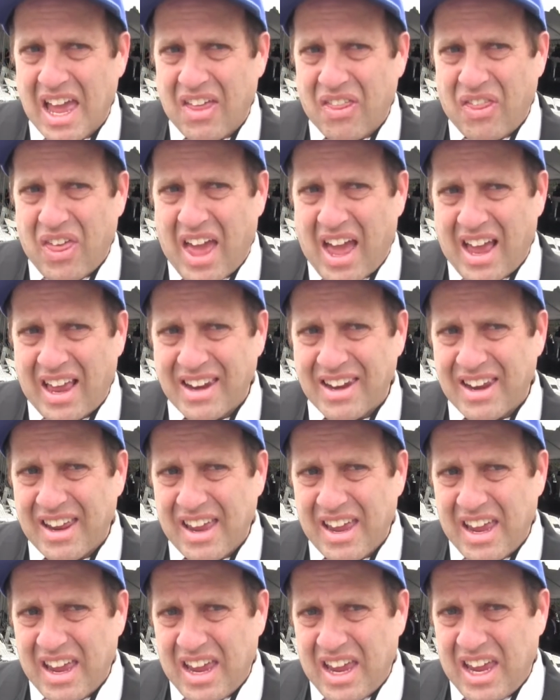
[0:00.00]
that
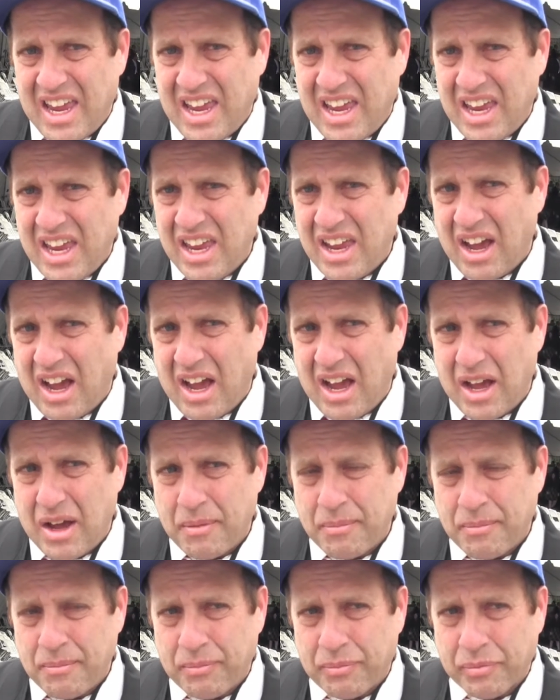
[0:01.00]
they
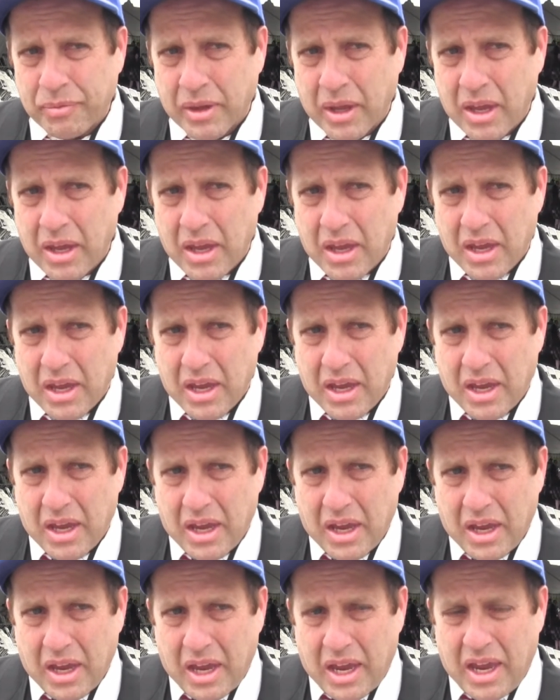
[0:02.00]

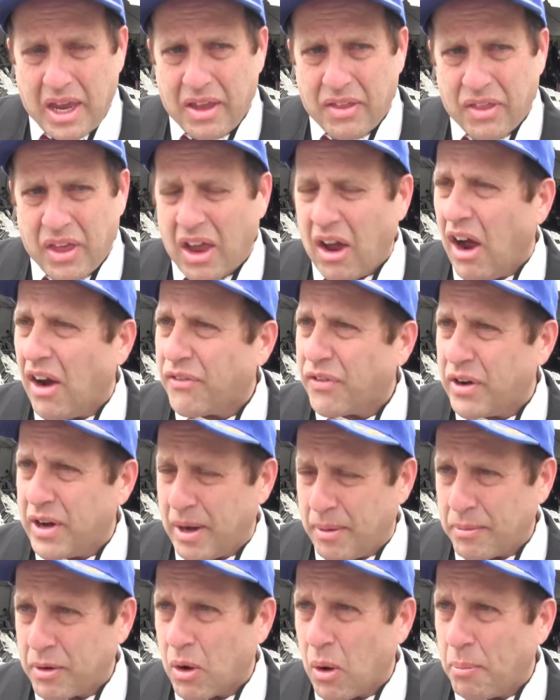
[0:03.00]
offered
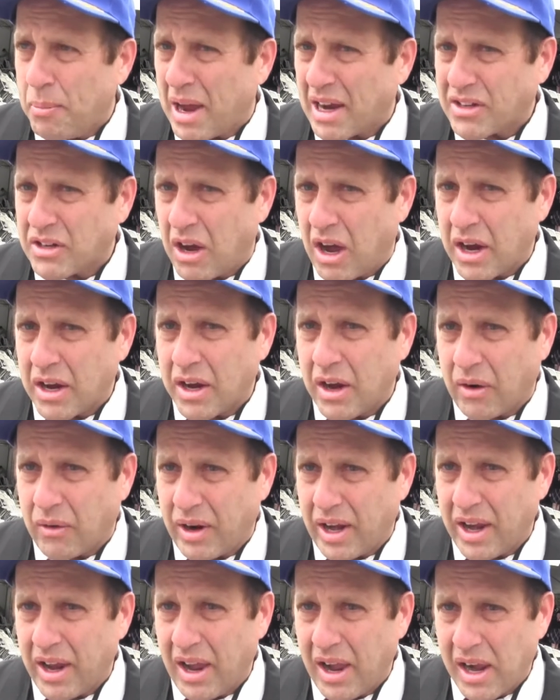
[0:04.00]
him to go back to
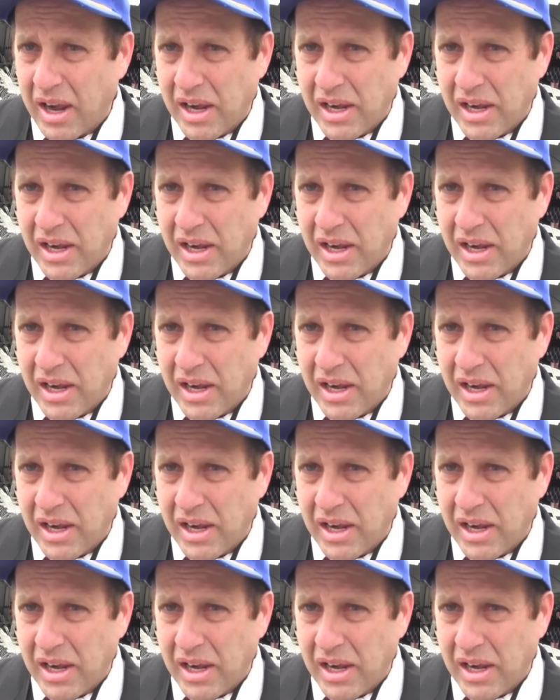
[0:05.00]
Hungary.